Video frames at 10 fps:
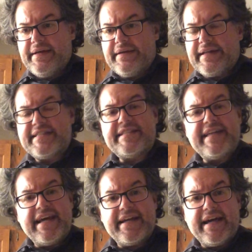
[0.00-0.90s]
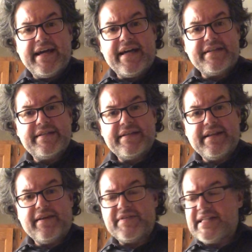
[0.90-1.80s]
like steak and eggs. I
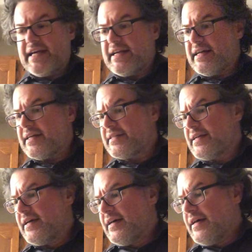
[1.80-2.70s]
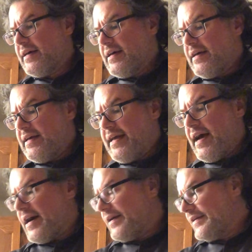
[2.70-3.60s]
love steak and eggs.
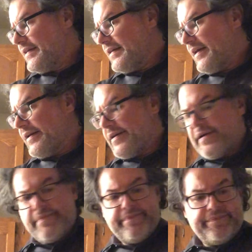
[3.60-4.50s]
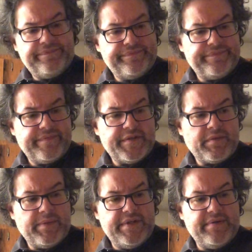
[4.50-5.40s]
Yeah. So what
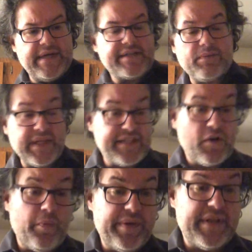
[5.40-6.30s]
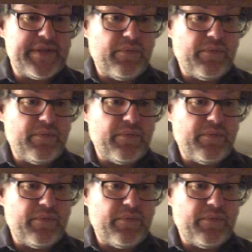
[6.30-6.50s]
do we do next? Well, let's open this